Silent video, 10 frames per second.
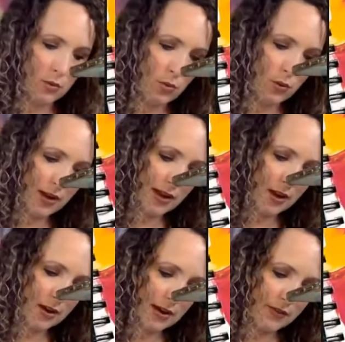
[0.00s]

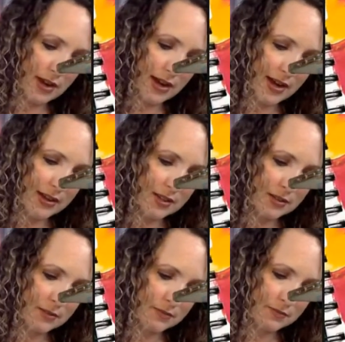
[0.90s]
where I've got
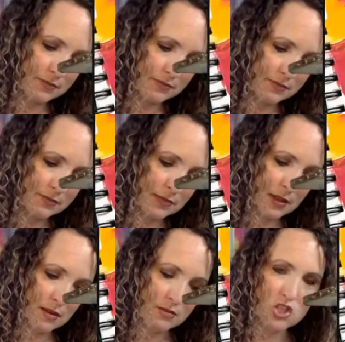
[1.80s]

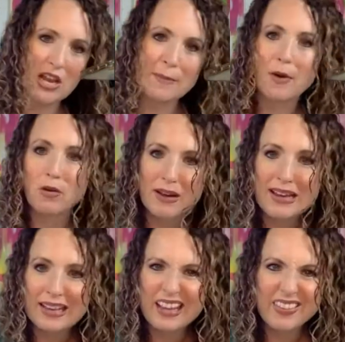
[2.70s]
shape
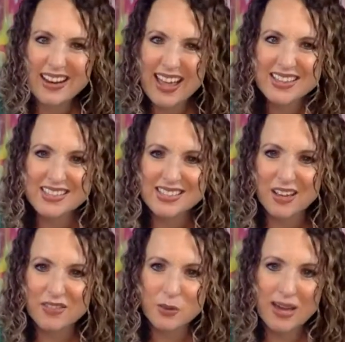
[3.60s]
already, and then adding
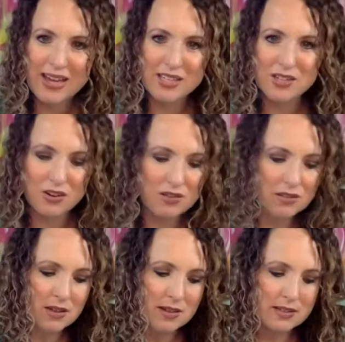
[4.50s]
stuff. So I had a circle.
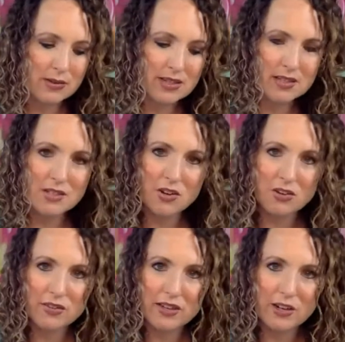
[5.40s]
So I did a
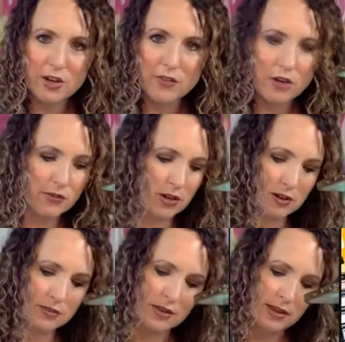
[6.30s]
circle and then curve, curve,
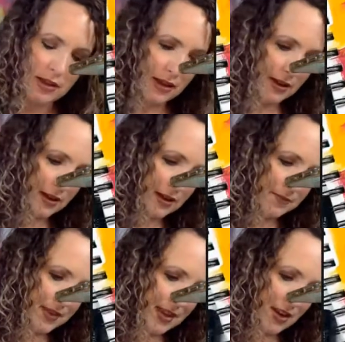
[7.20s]
curve.
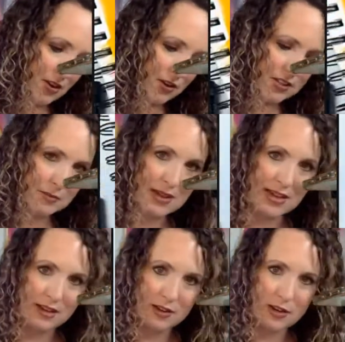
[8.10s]
Here are some
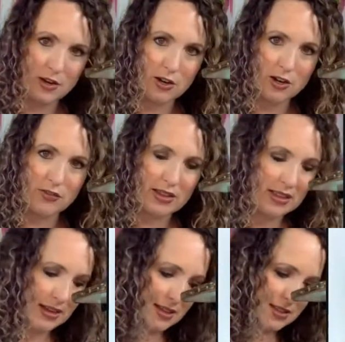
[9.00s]
kind of curvy
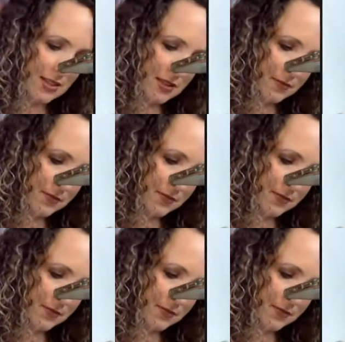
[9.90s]
lines.